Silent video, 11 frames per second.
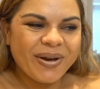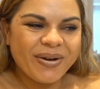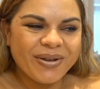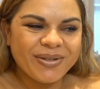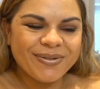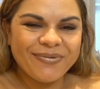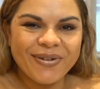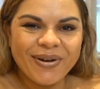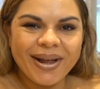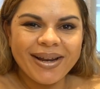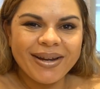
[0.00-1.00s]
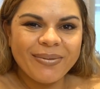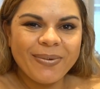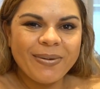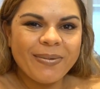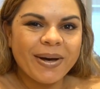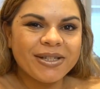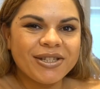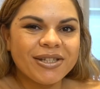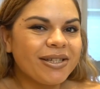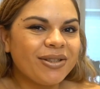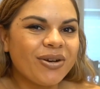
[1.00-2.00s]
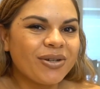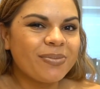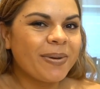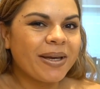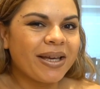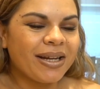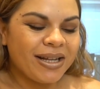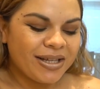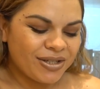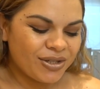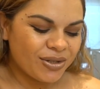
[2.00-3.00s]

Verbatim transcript: we're going to vlog a little bit, but she don't speak English,